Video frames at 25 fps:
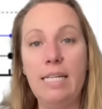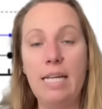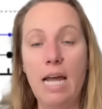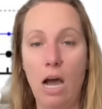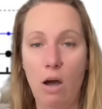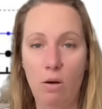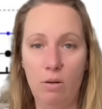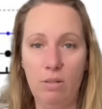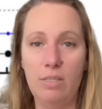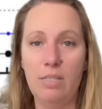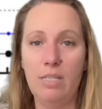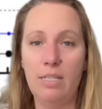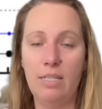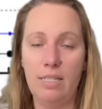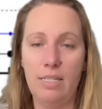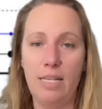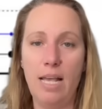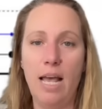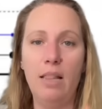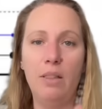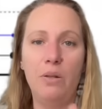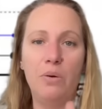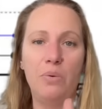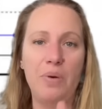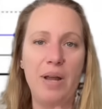Now it's
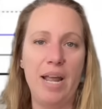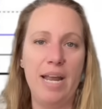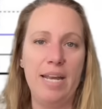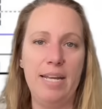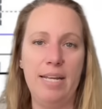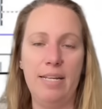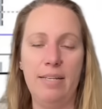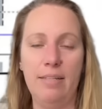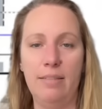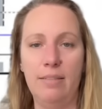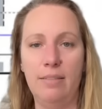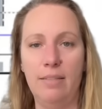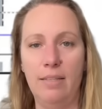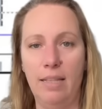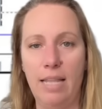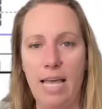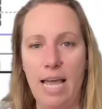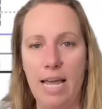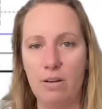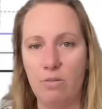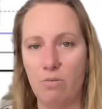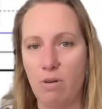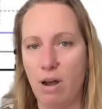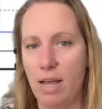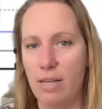accelerating the
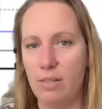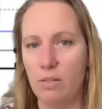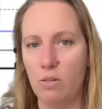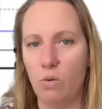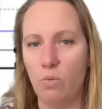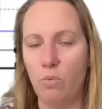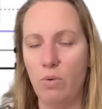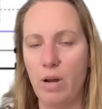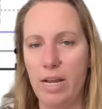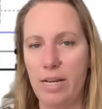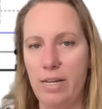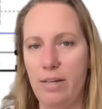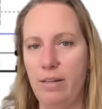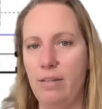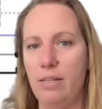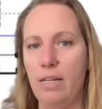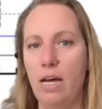landrise already.